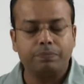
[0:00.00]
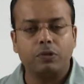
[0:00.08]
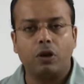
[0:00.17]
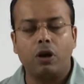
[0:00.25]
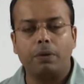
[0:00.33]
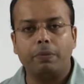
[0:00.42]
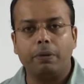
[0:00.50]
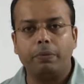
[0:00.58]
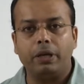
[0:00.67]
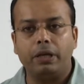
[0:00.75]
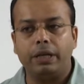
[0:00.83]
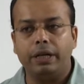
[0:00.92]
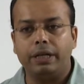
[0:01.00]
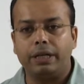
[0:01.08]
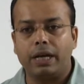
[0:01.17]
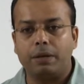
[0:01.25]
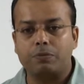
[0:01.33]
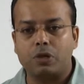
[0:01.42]
or maybe in
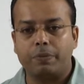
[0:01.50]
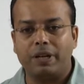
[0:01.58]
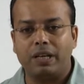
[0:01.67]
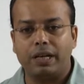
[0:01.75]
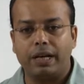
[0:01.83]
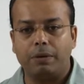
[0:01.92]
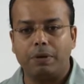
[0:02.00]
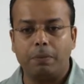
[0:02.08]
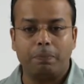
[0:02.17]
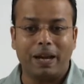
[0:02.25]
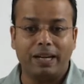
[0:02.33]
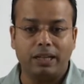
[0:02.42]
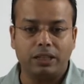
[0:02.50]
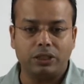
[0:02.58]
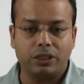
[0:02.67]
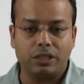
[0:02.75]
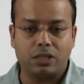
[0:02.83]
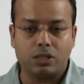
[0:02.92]
terms of any kind of
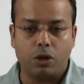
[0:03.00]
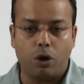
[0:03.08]
implantations or